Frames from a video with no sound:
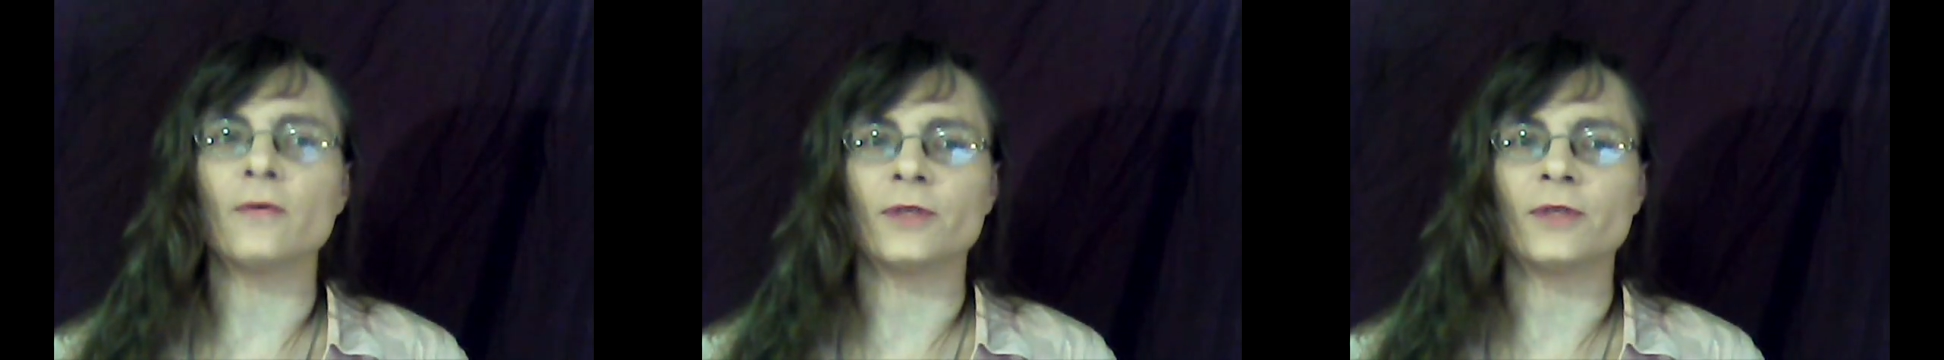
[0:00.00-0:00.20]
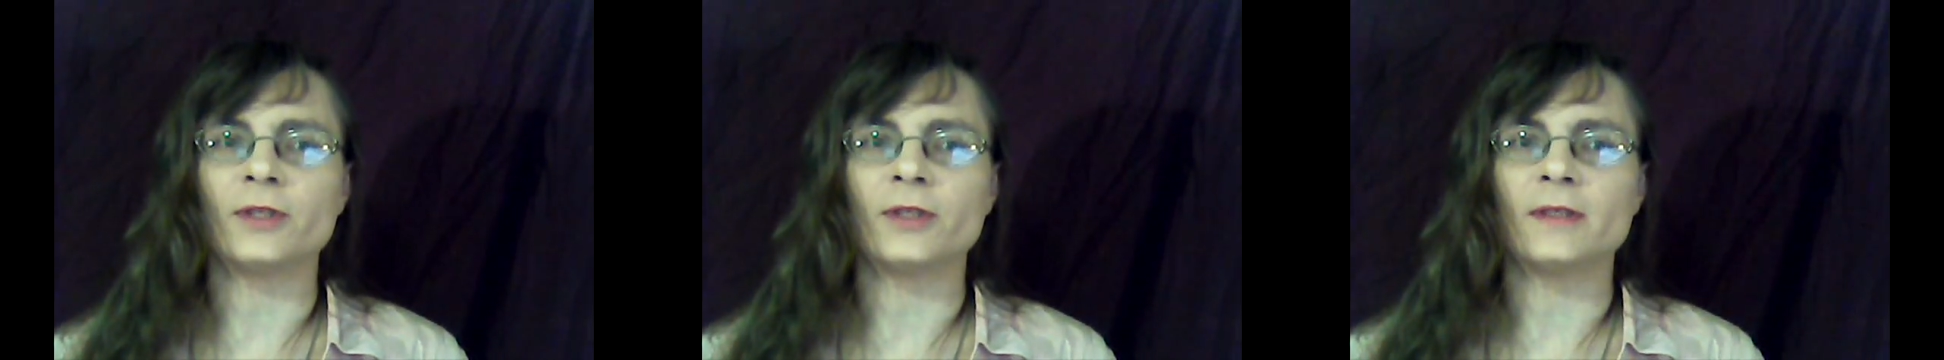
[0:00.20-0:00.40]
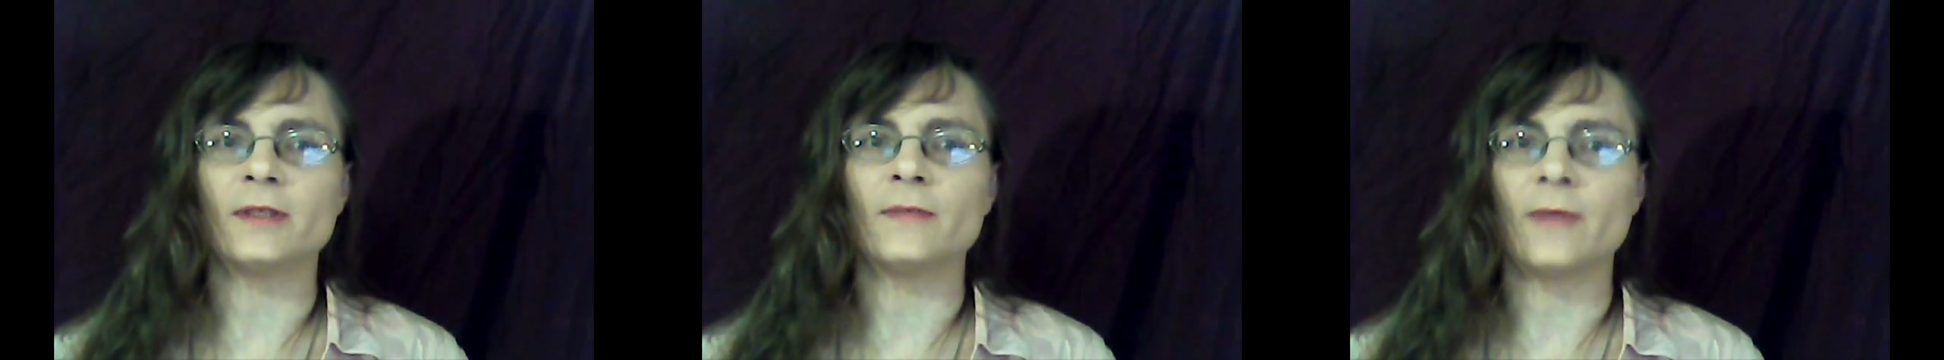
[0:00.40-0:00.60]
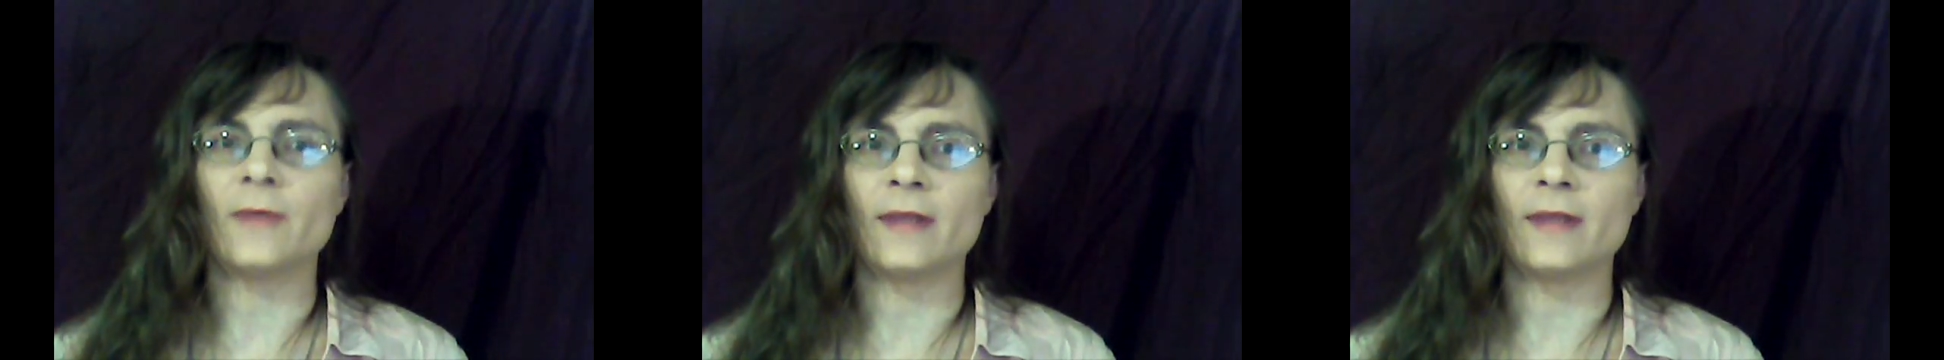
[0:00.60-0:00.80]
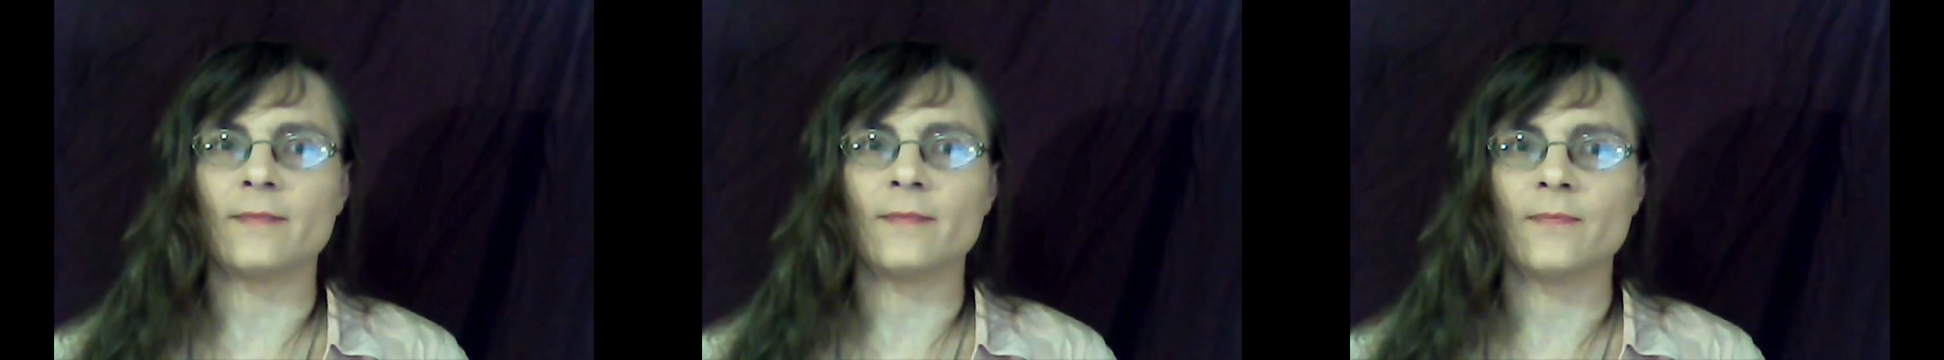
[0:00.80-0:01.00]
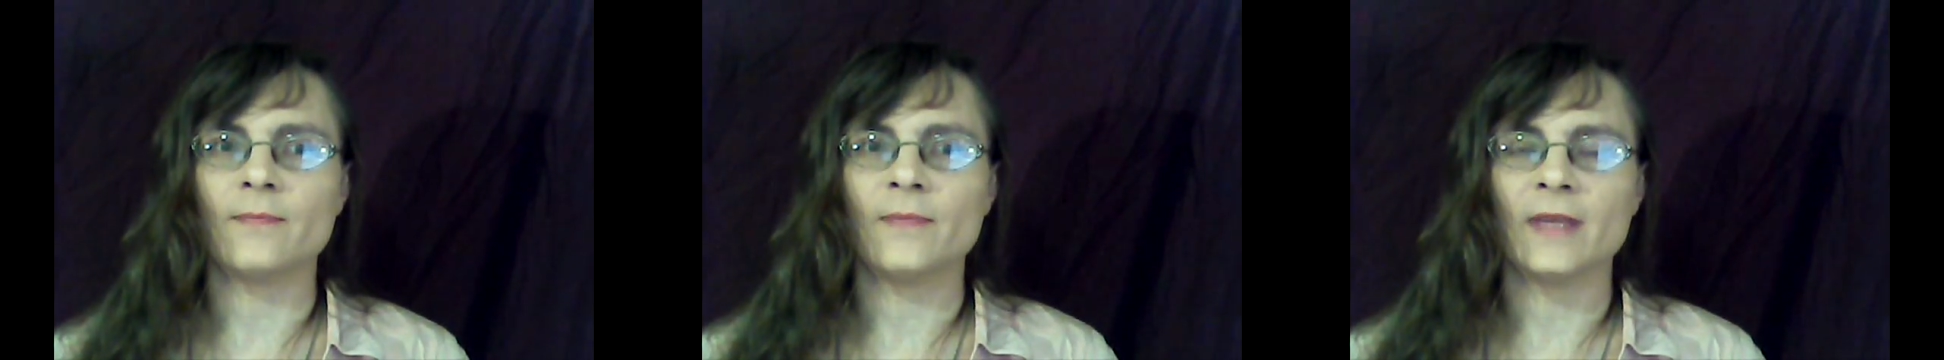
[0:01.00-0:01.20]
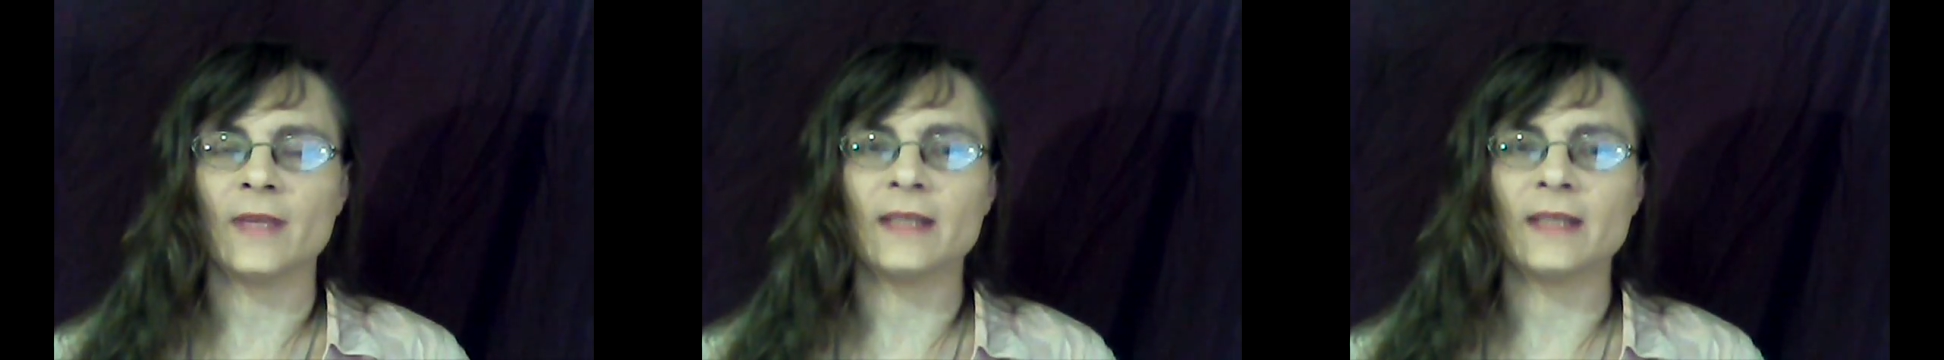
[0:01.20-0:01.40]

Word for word: Christians with them,